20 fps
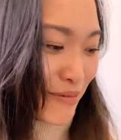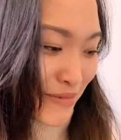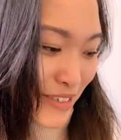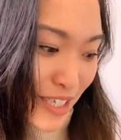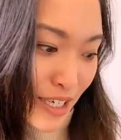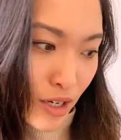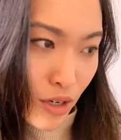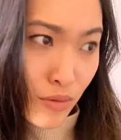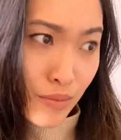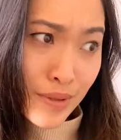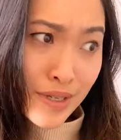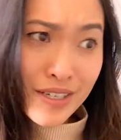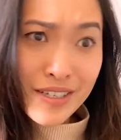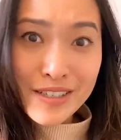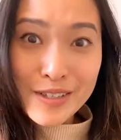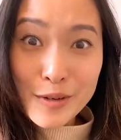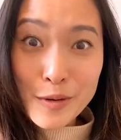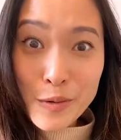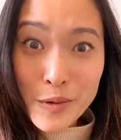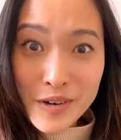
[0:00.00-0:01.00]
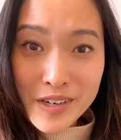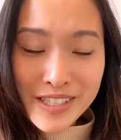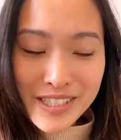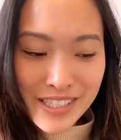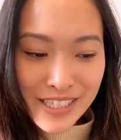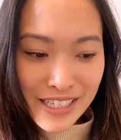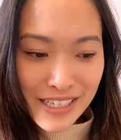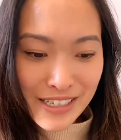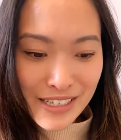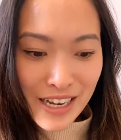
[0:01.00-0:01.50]
You know, being in
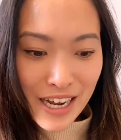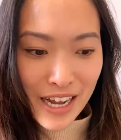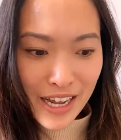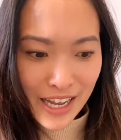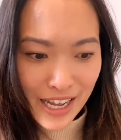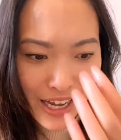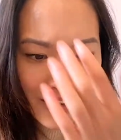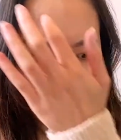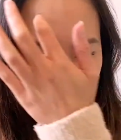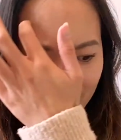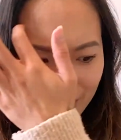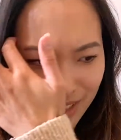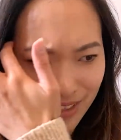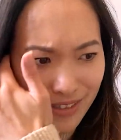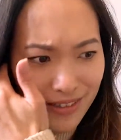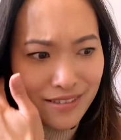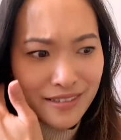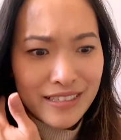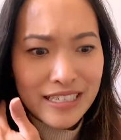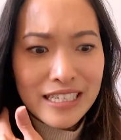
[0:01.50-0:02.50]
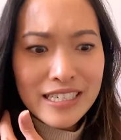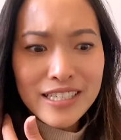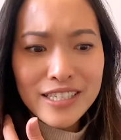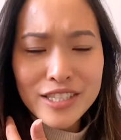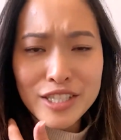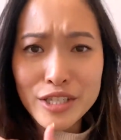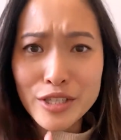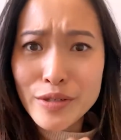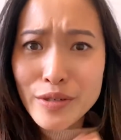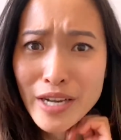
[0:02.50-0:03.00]
quarantine, I haven't
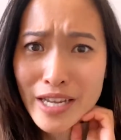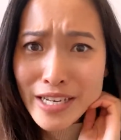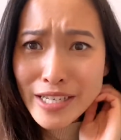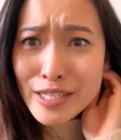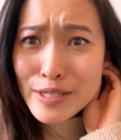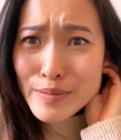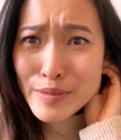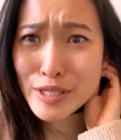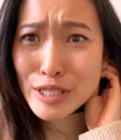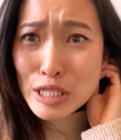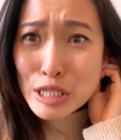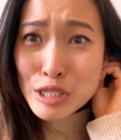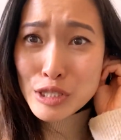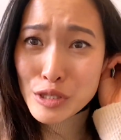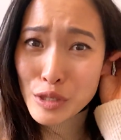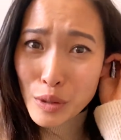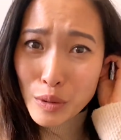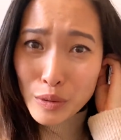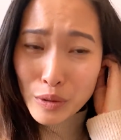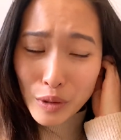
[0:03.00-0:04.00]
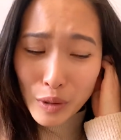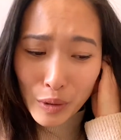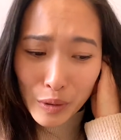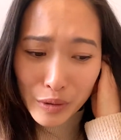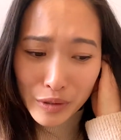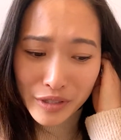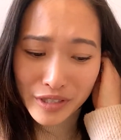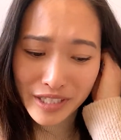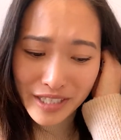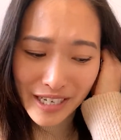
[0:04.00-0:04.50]
needed to, and it's been so
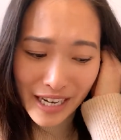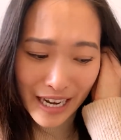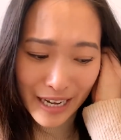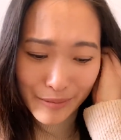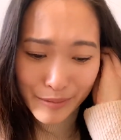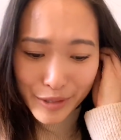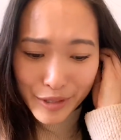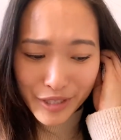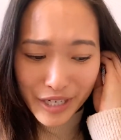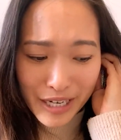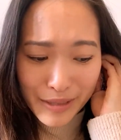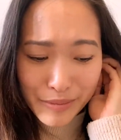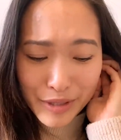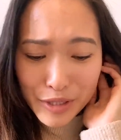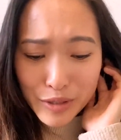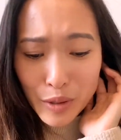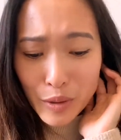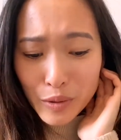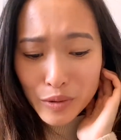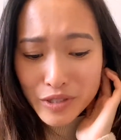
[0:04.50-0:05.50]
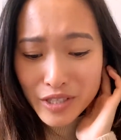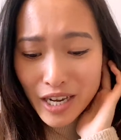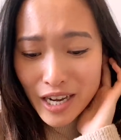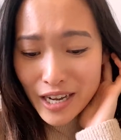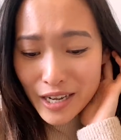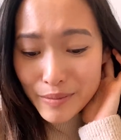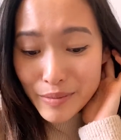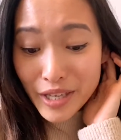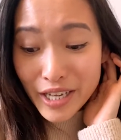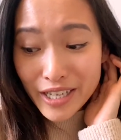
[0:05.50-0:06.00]
cold in Amsterdam this whole
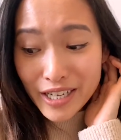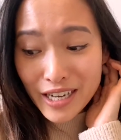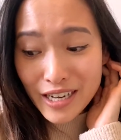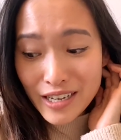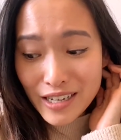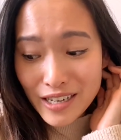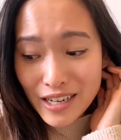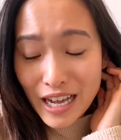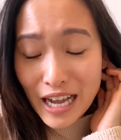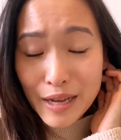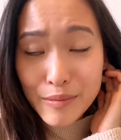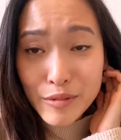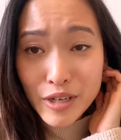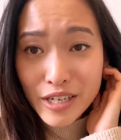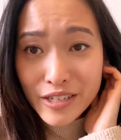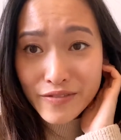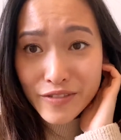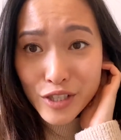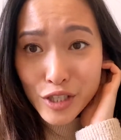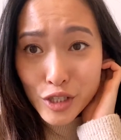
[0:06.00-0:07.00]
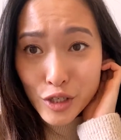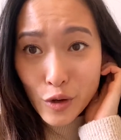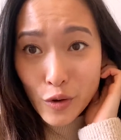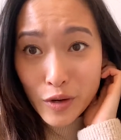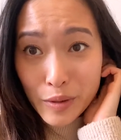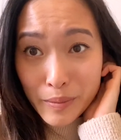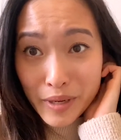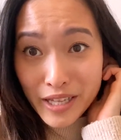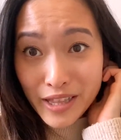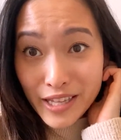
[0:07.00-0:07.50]
time. Like I'm not even
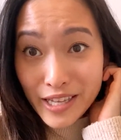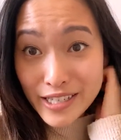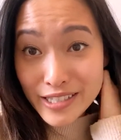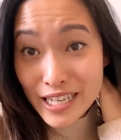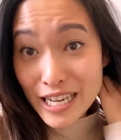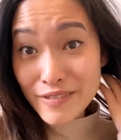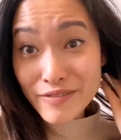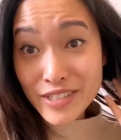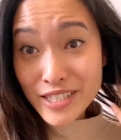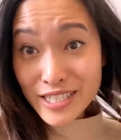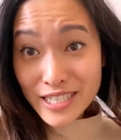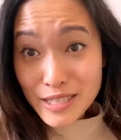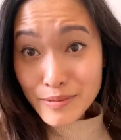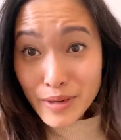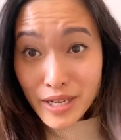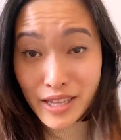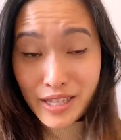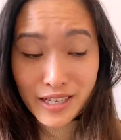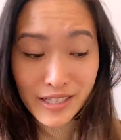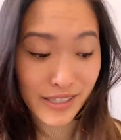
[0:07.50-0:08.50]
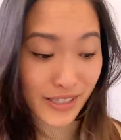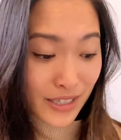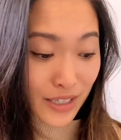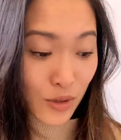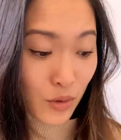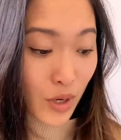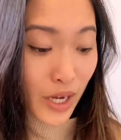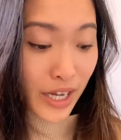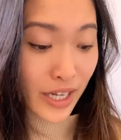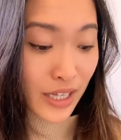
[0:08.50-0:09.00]
showing my legs. I haven't seen my legs in
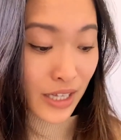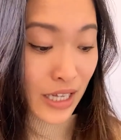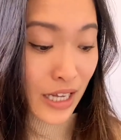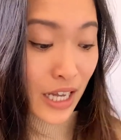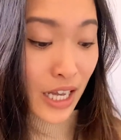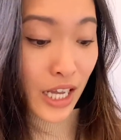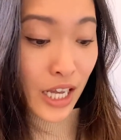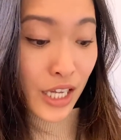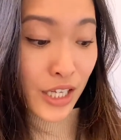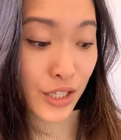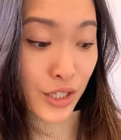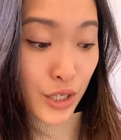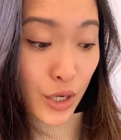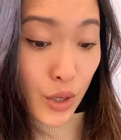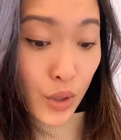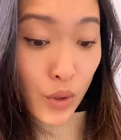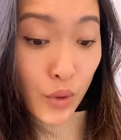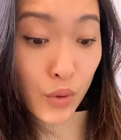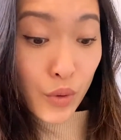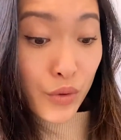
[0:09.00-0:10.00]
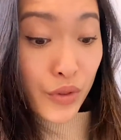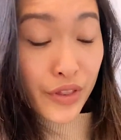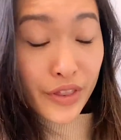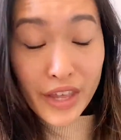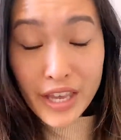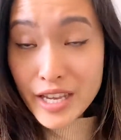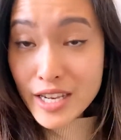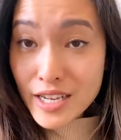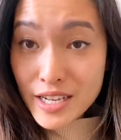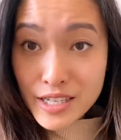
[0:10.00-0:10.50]
a while. So
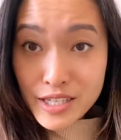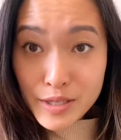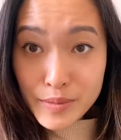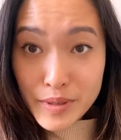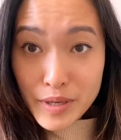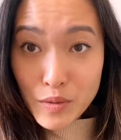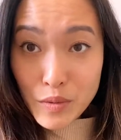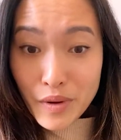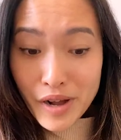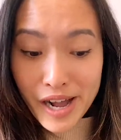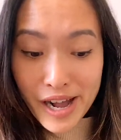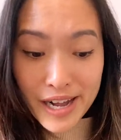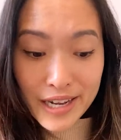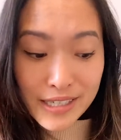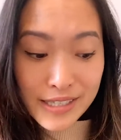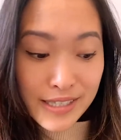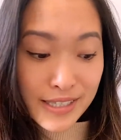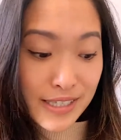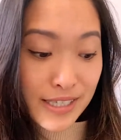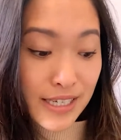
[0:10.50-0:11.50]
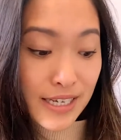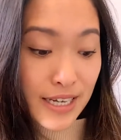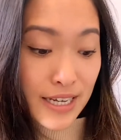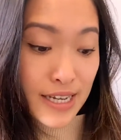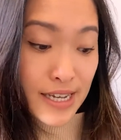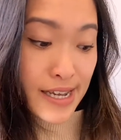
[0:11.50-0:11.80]
they need to be waxed.